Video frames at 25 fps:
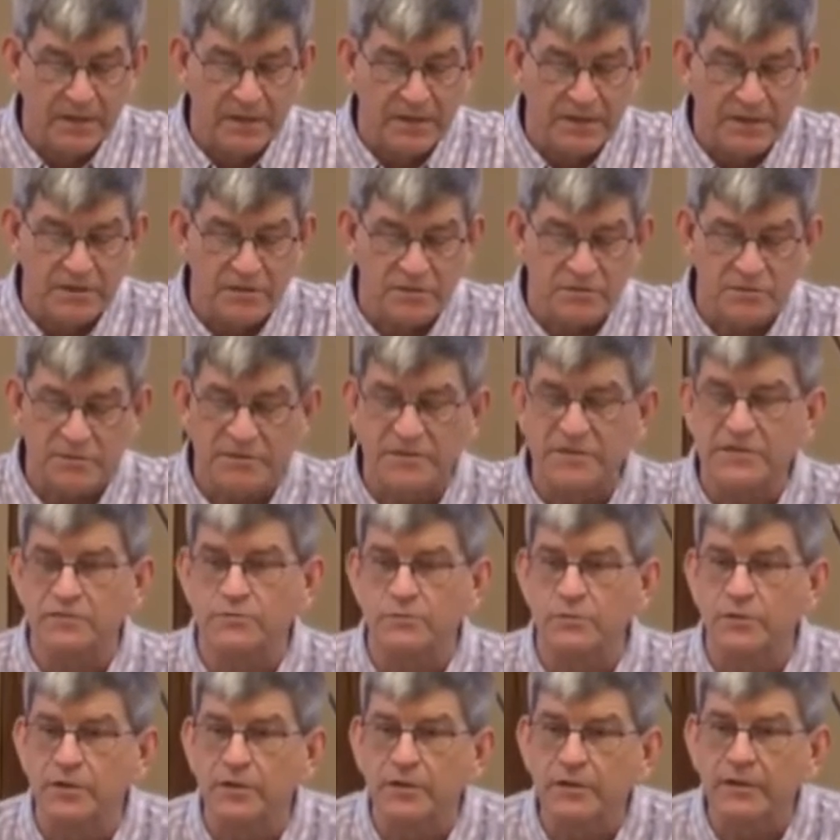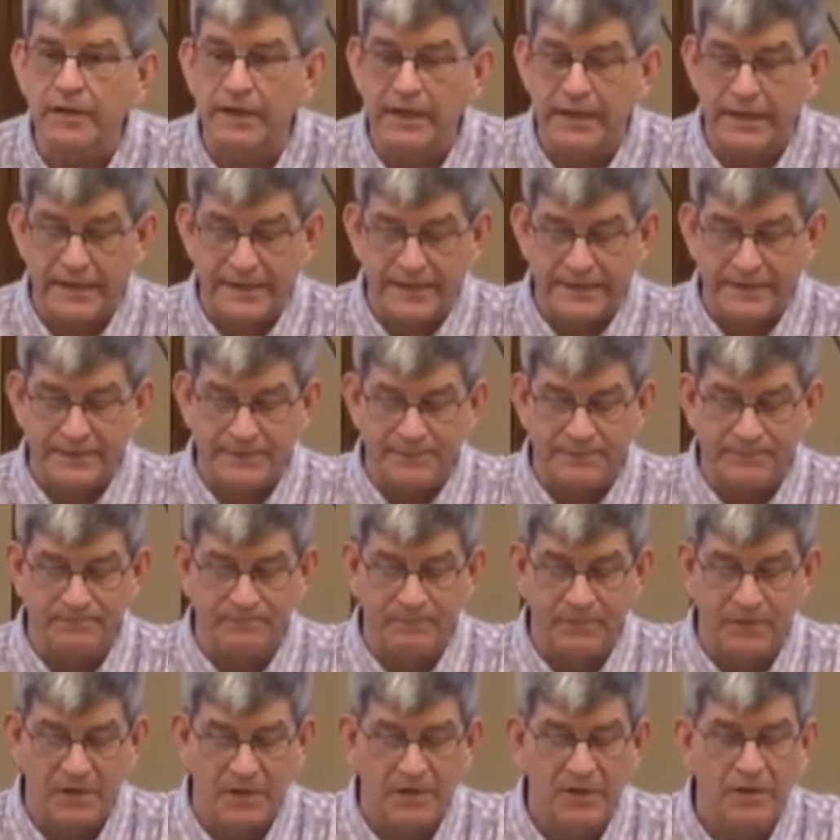Here's what this will look like.
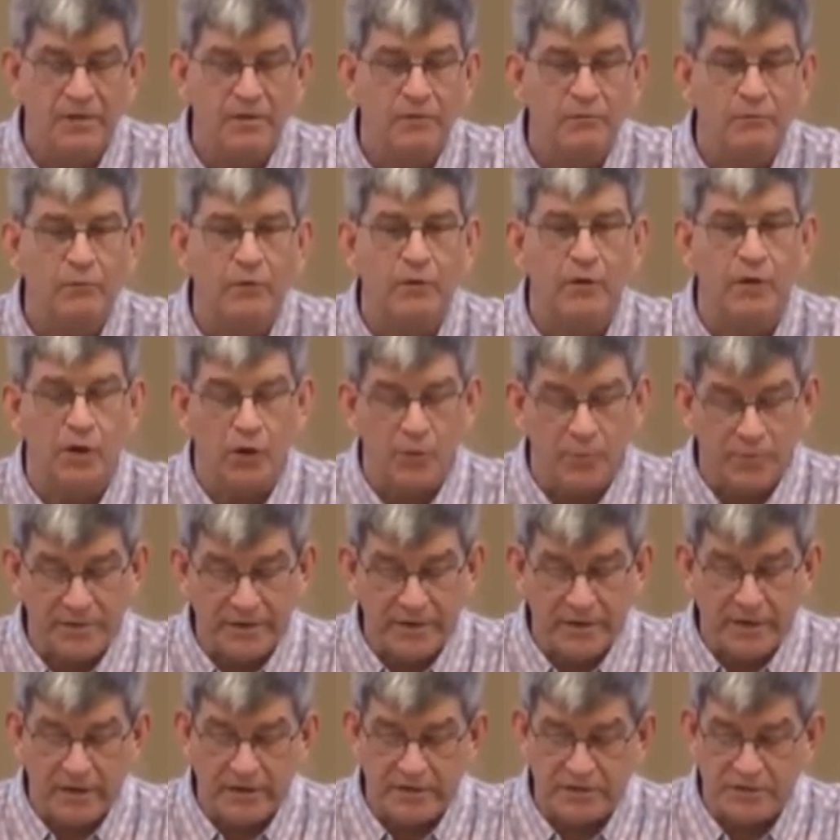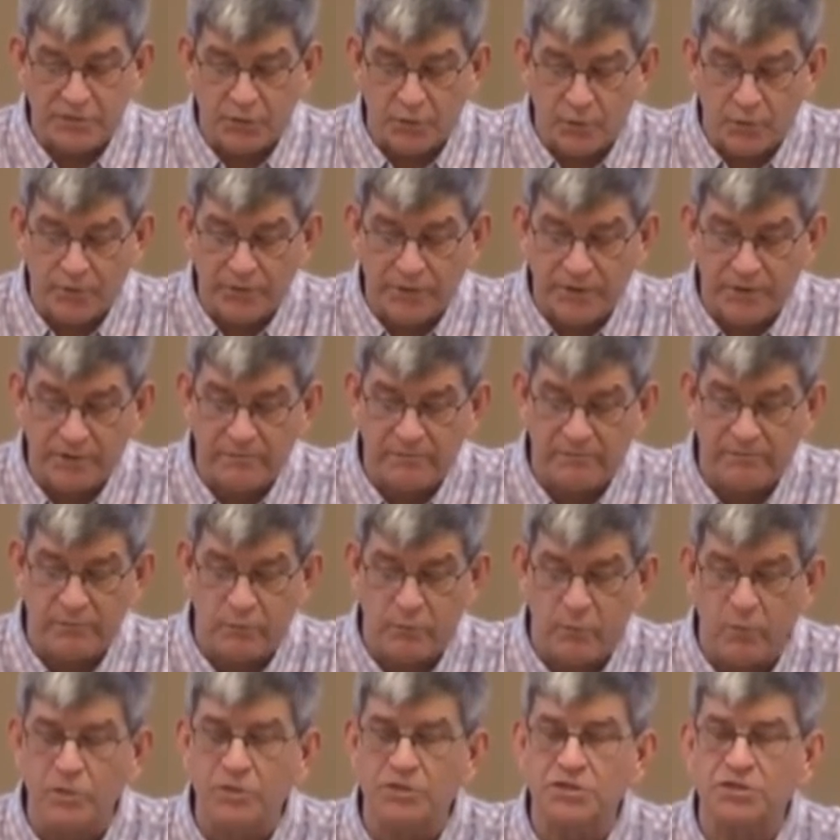We'll open the auditorium for
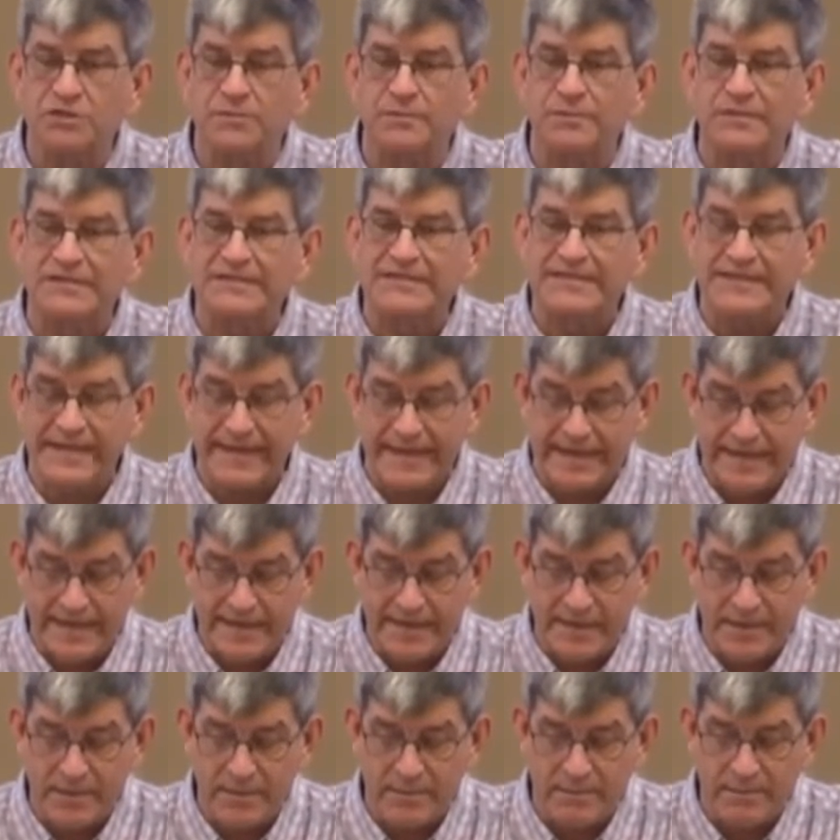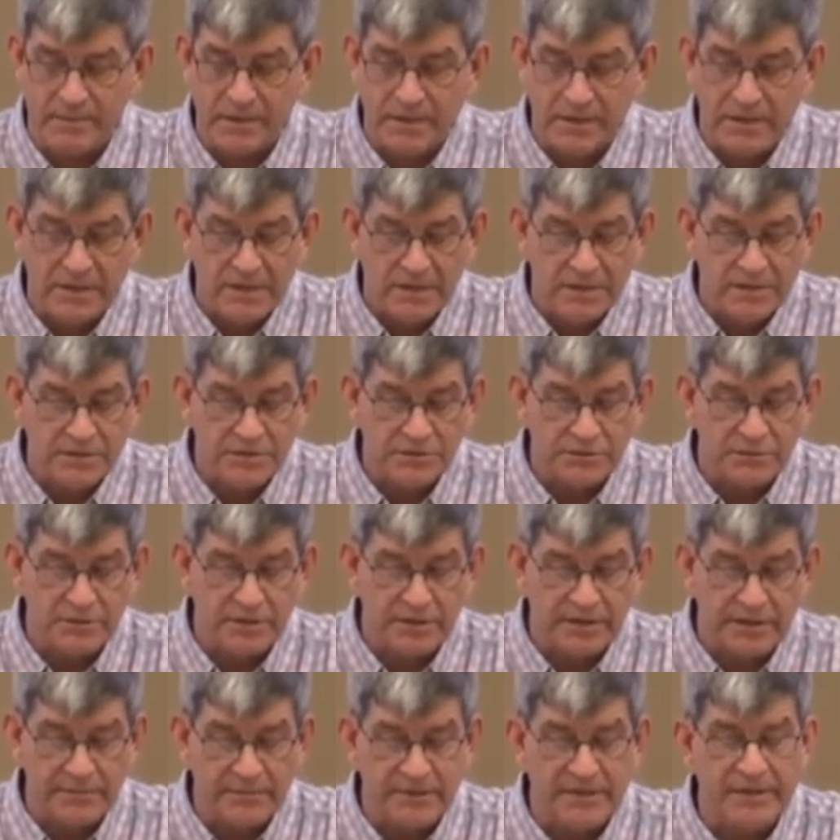worship at 10 a.m. to
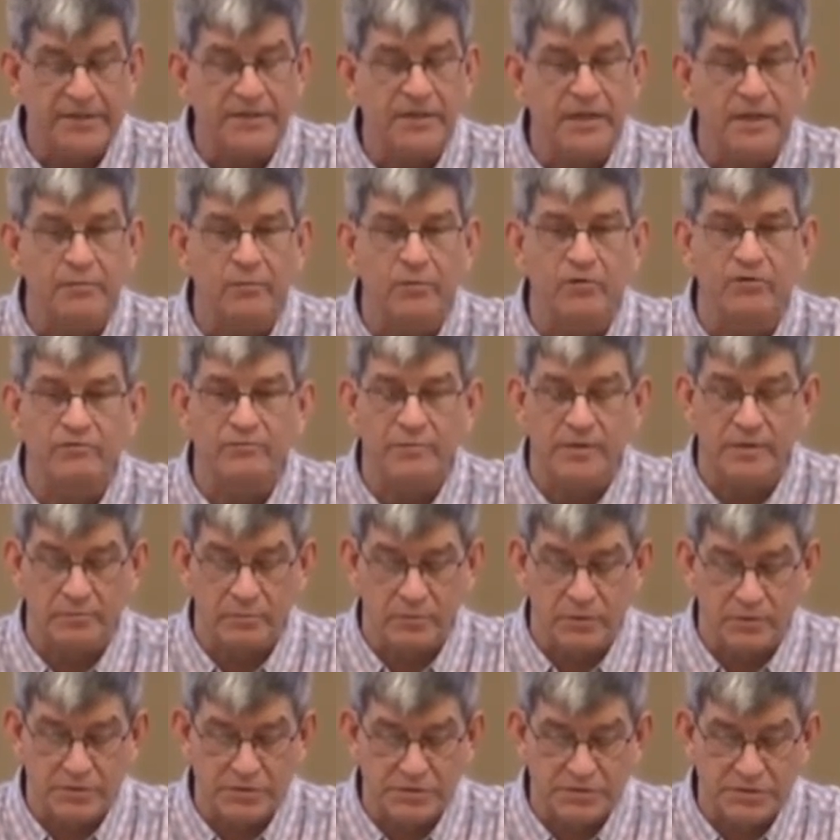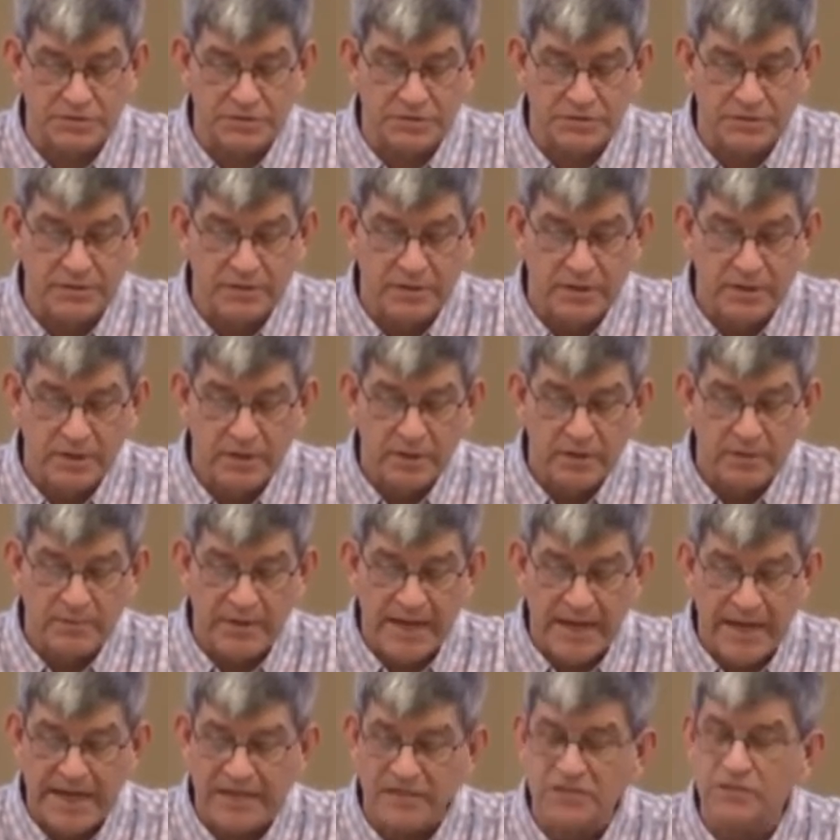a limited number of members.
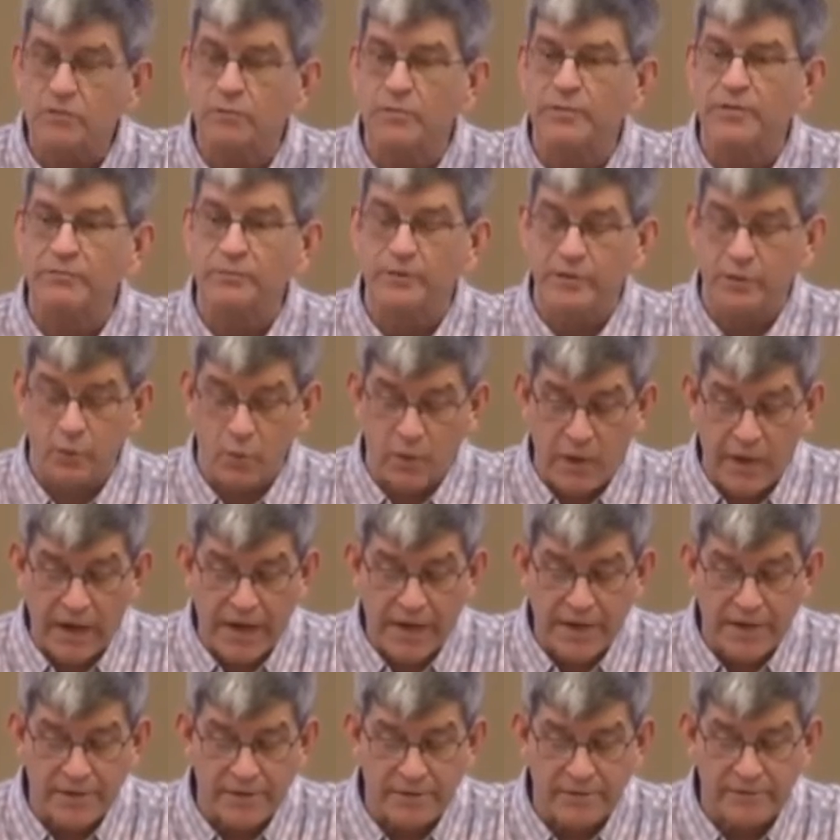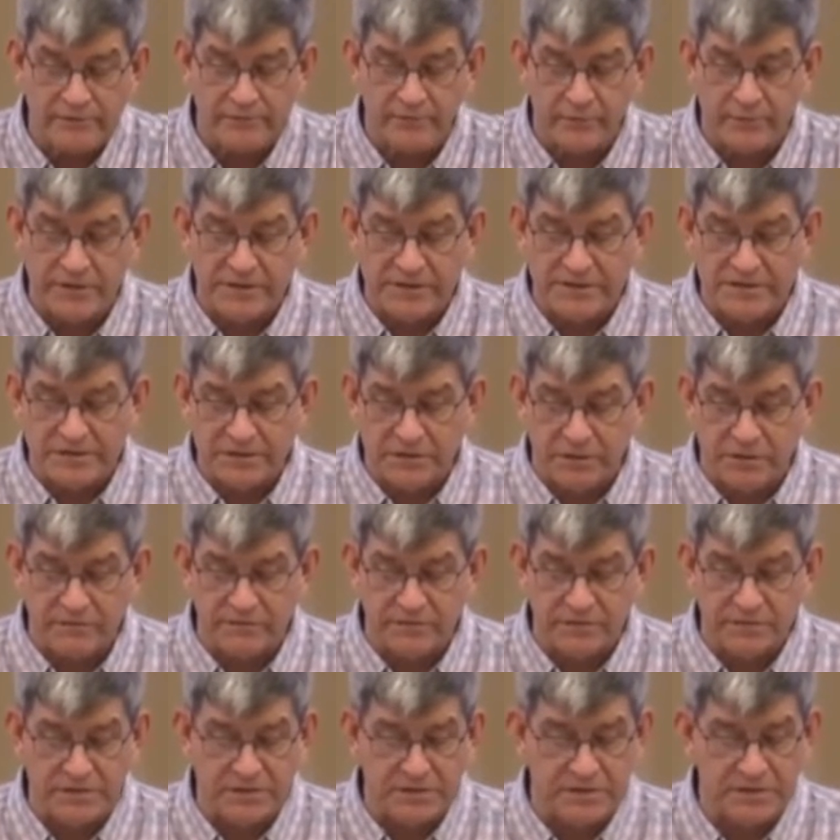Masks will be required for these
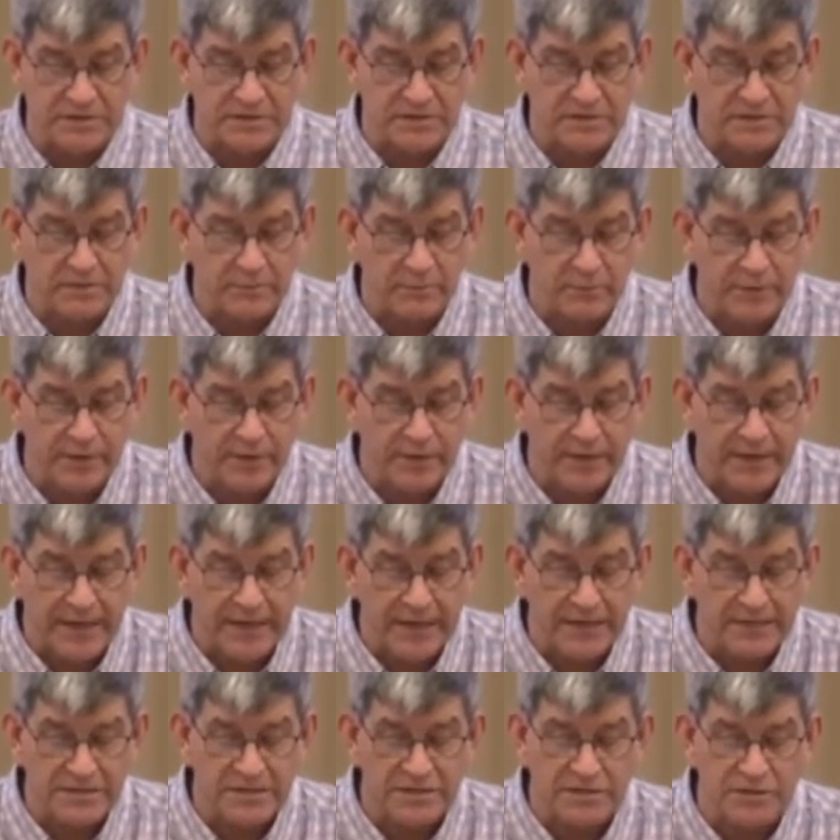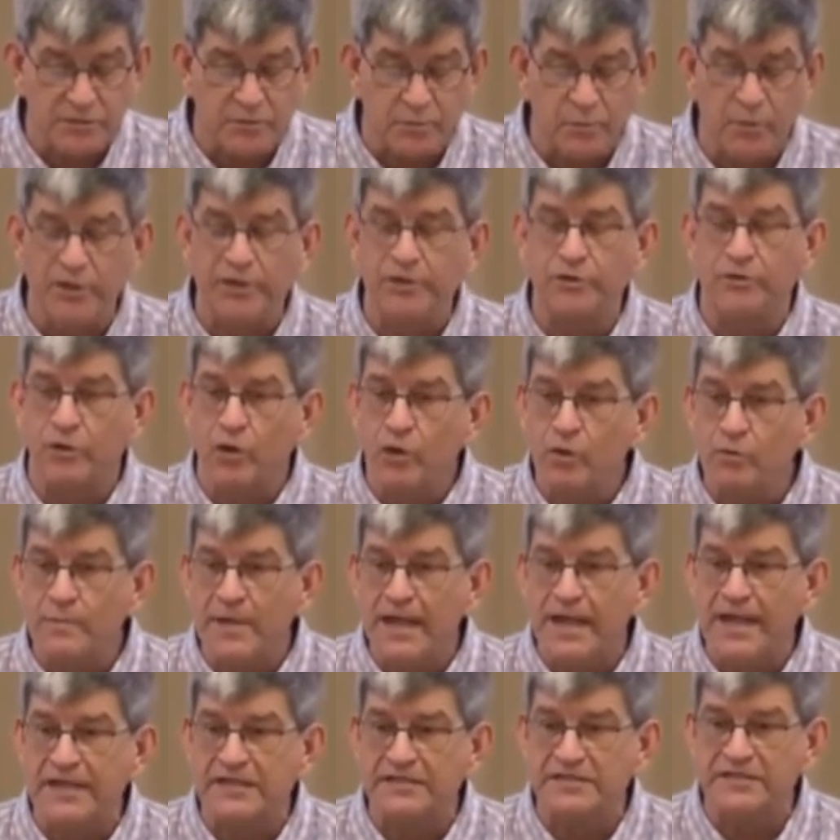services, and we are asking you bring your own
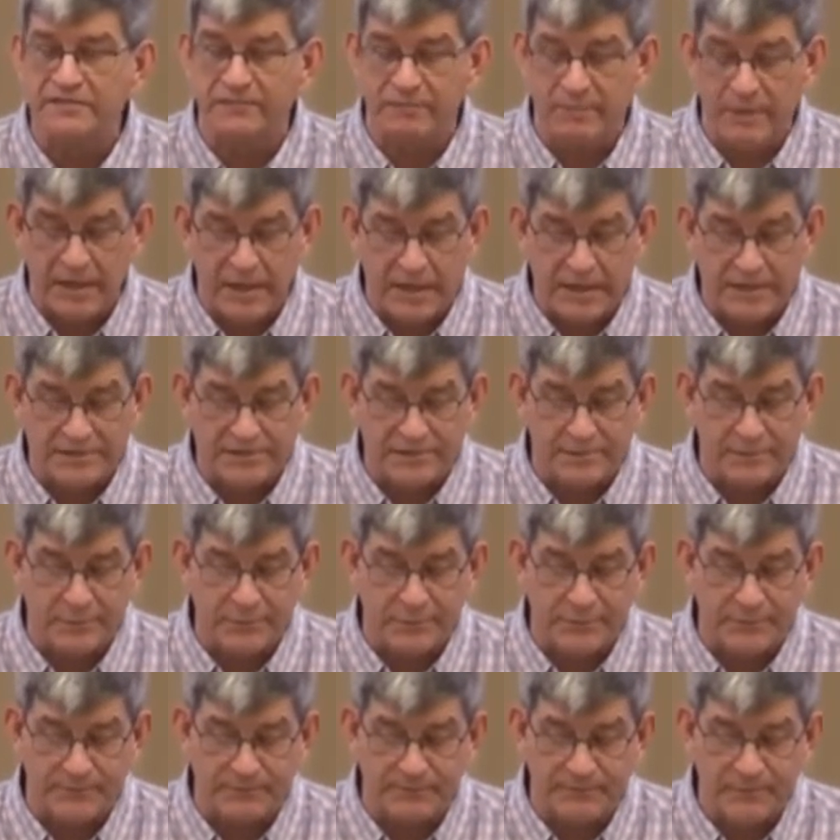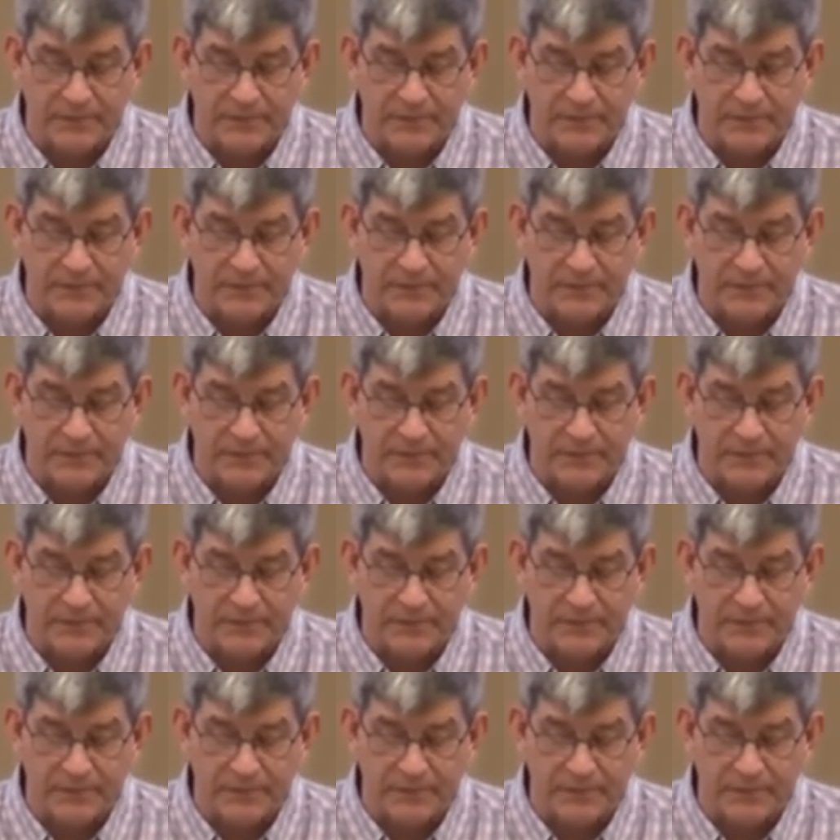mask if possible.